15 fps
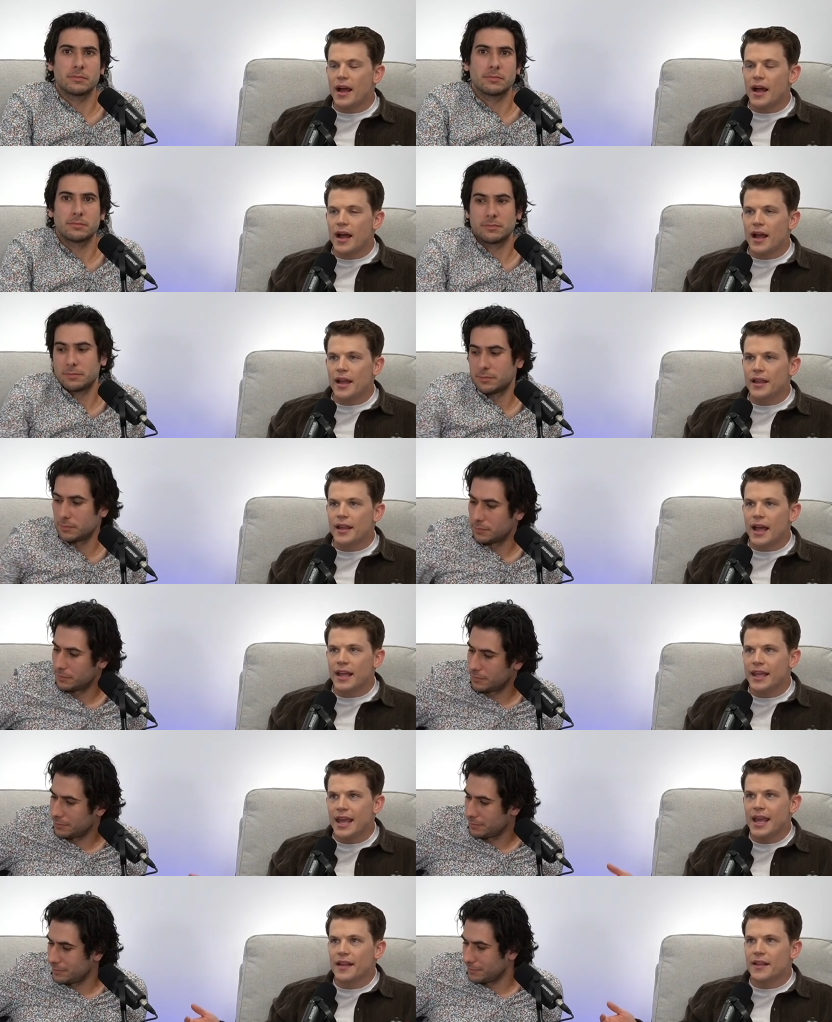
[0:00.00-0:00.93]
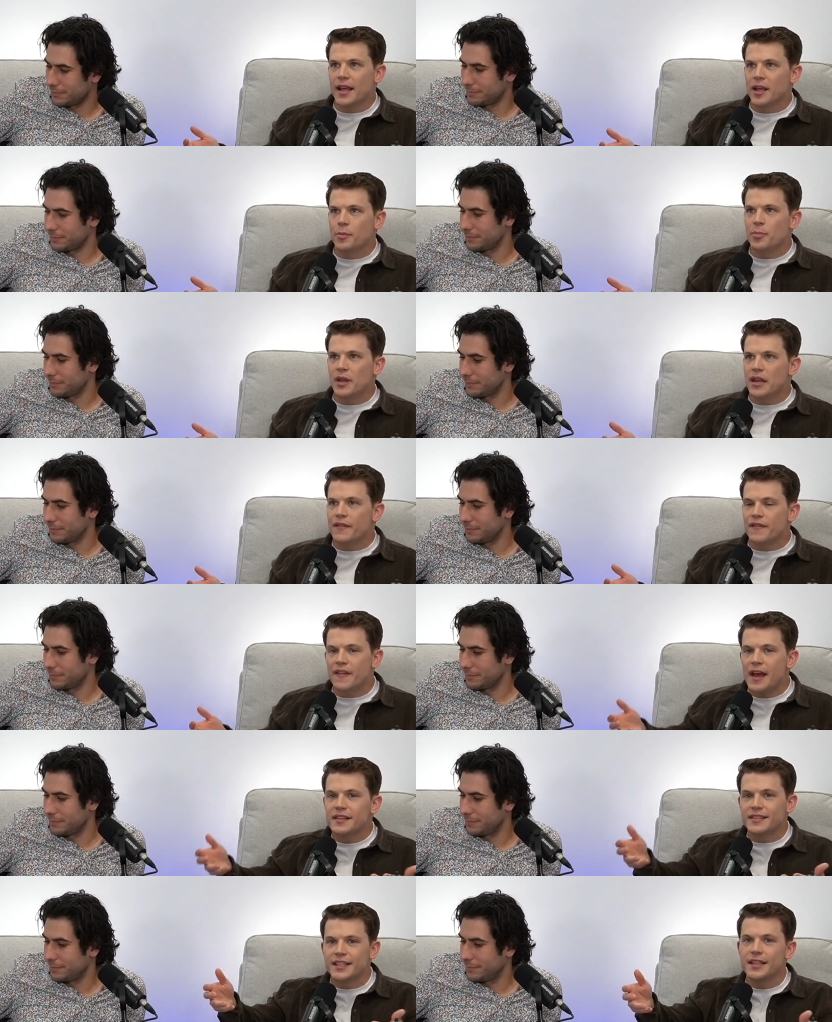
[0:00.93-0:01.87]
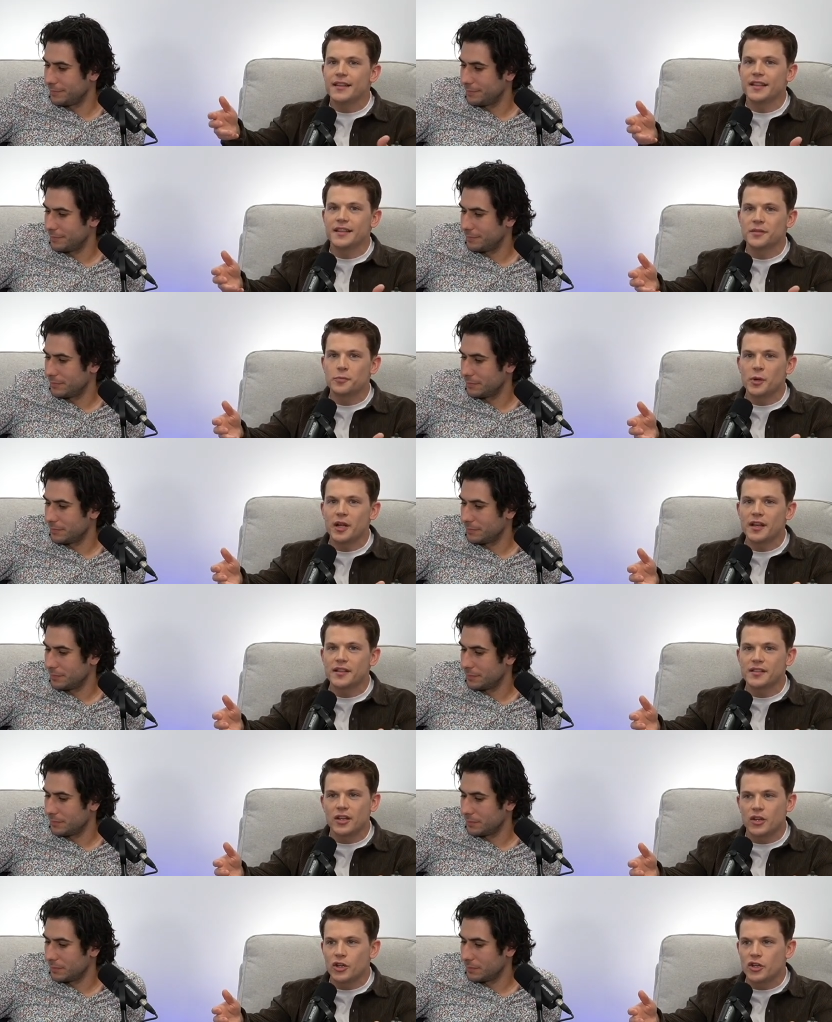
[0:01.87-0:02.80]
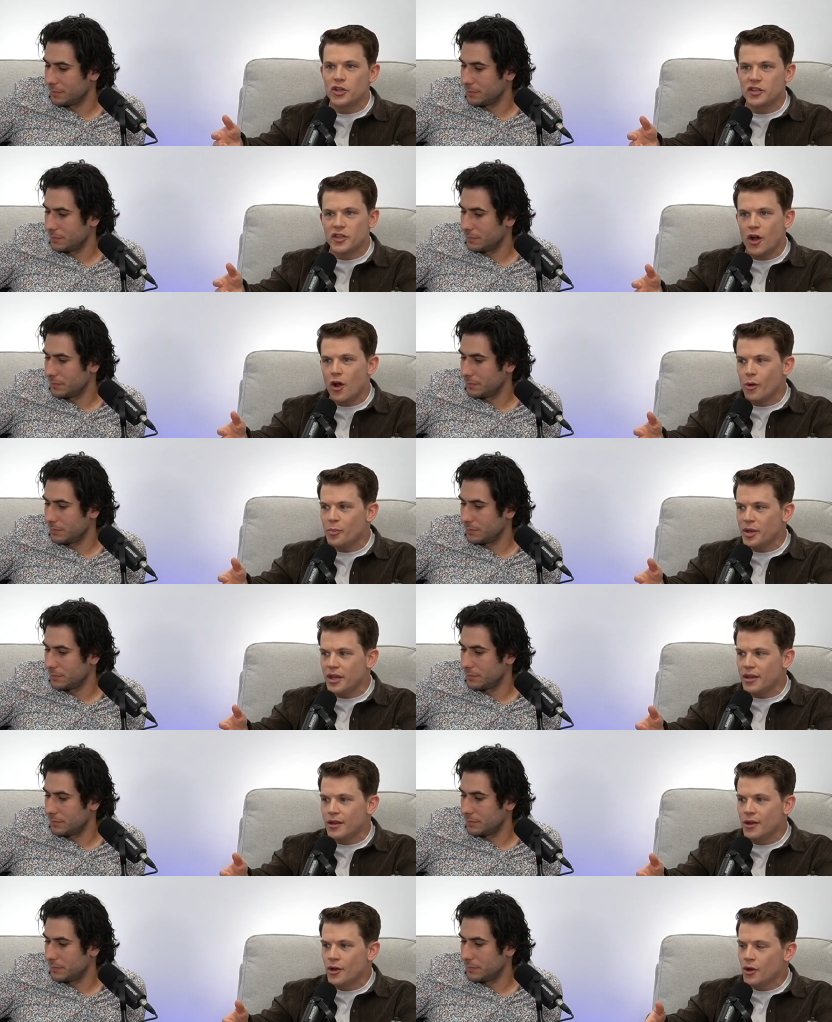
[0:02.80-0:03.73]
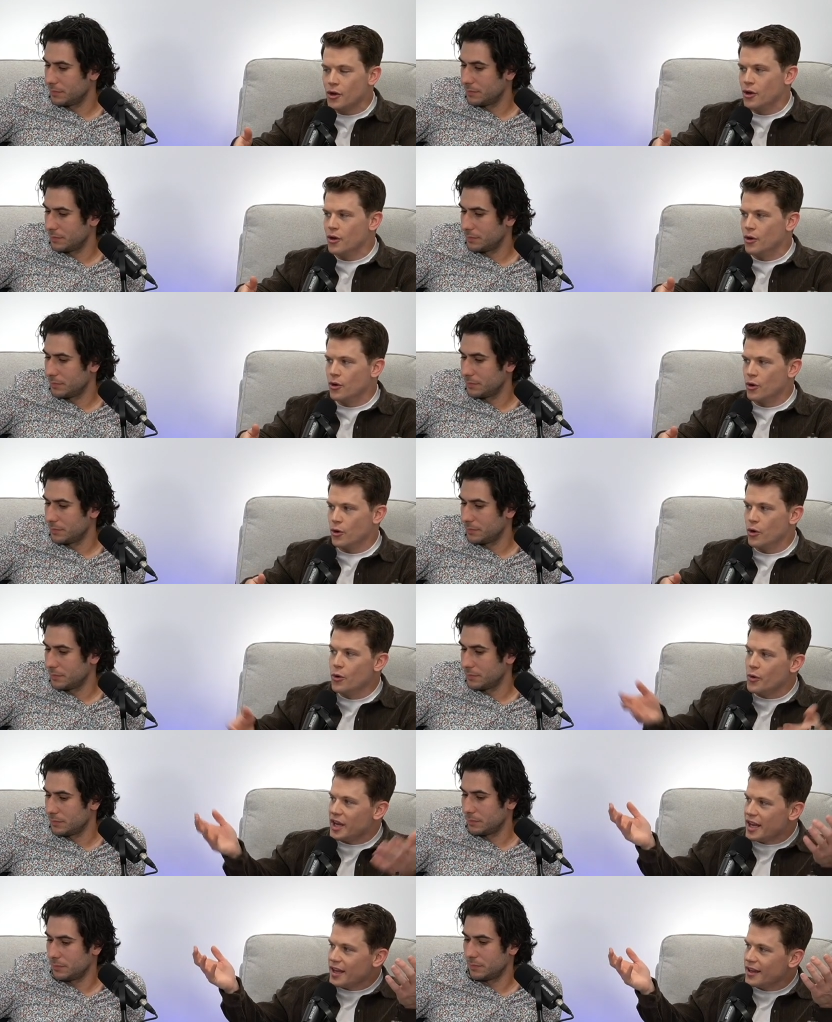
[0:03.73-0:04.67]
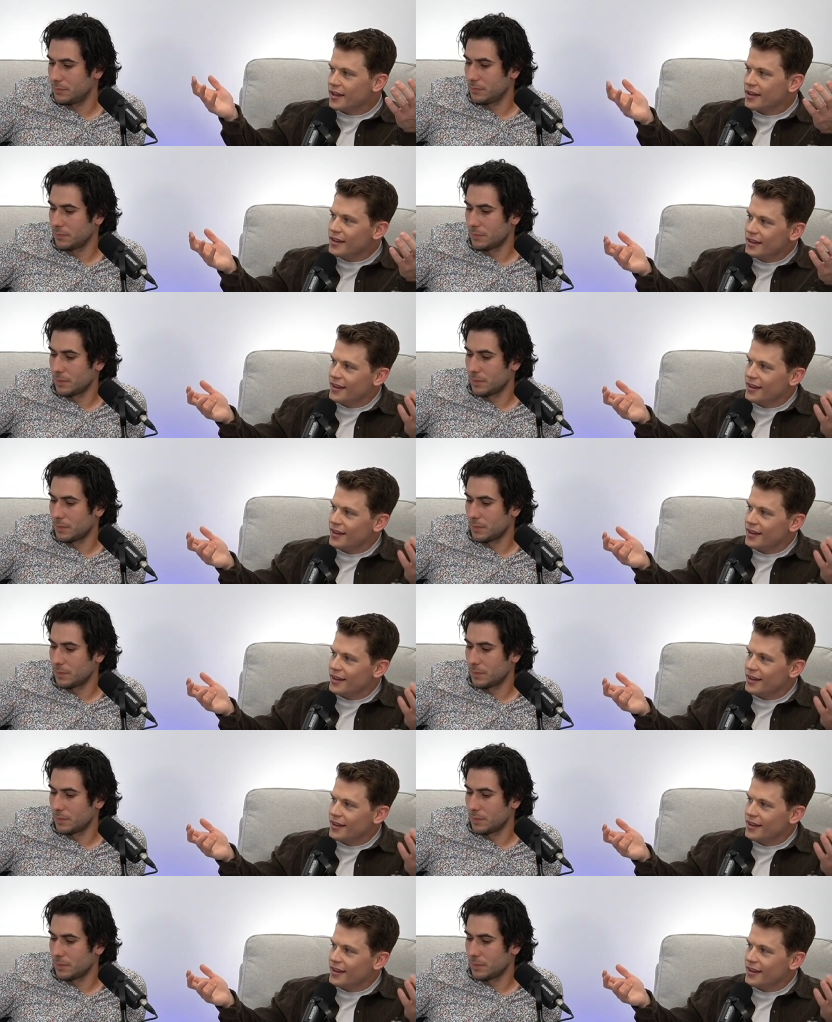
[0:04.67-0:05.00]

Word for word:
Speaker 1: I, I can't like be invested in this because it could just all be hooey.